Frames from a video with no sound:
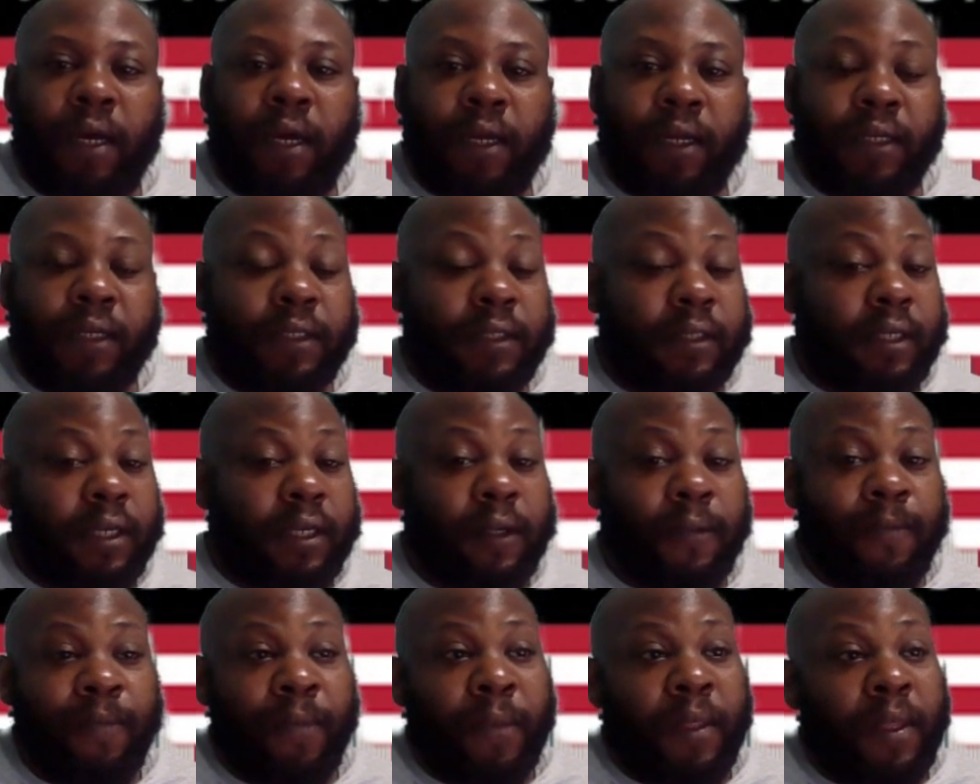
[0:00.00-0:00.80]
Like I said,
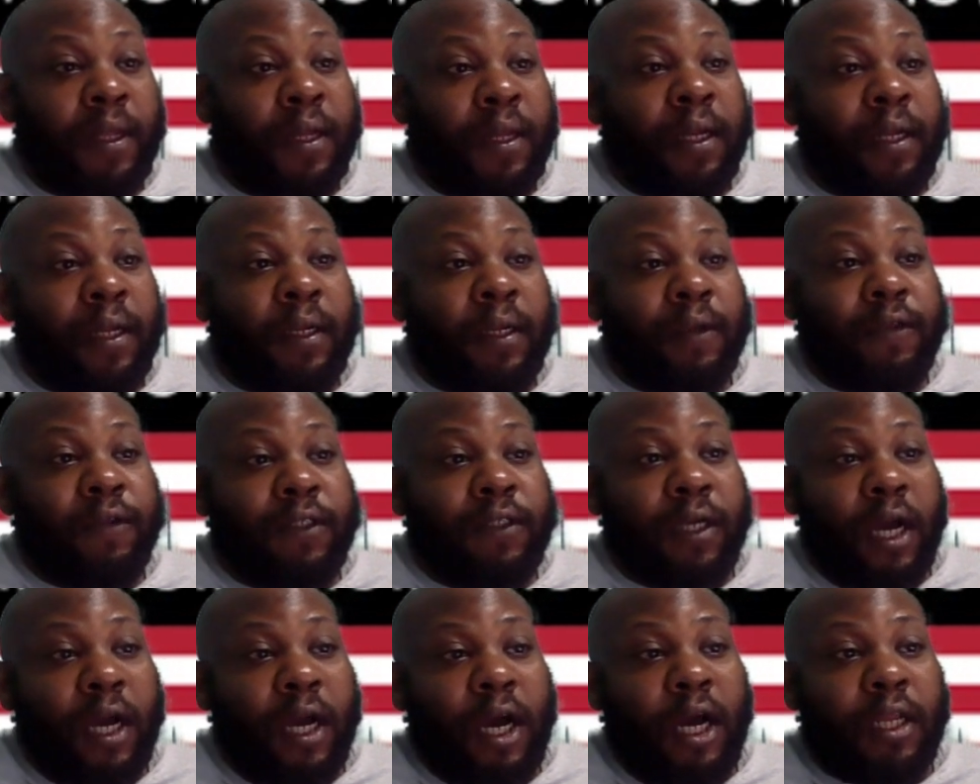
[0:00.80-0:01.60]

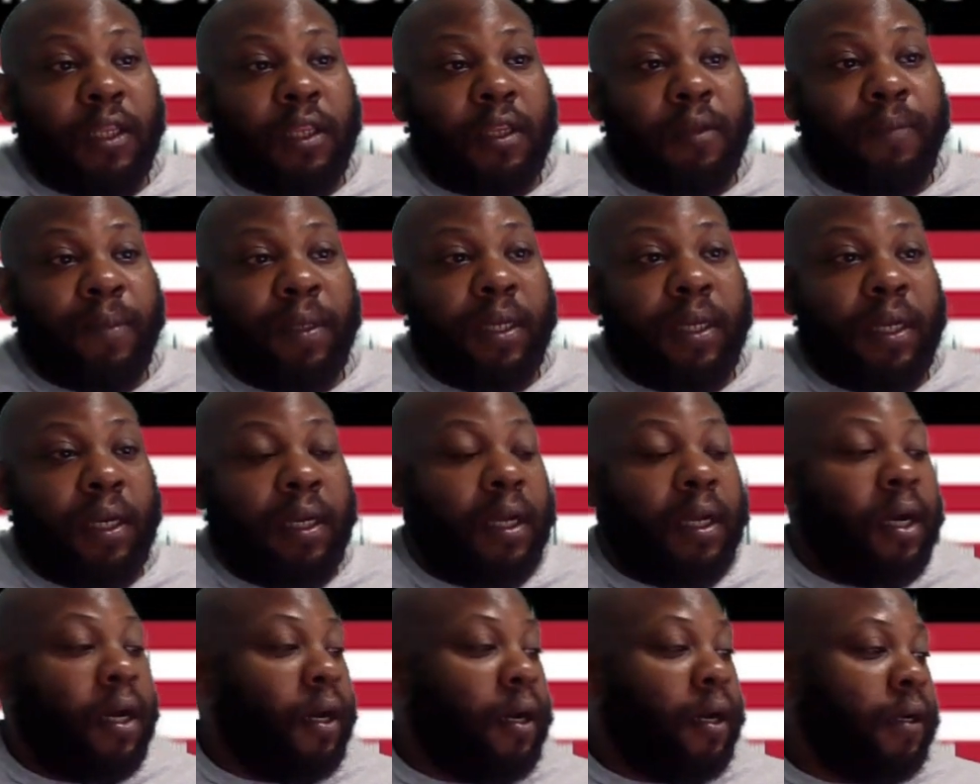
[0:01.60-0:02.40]
jobs are being
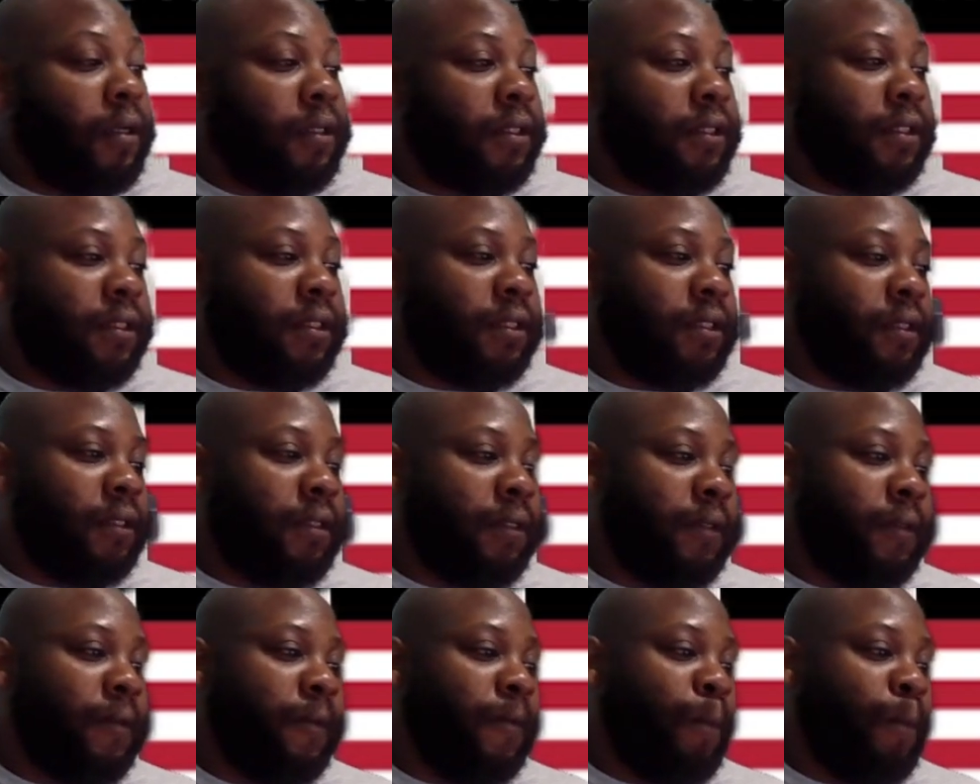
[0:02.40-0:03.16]
lost.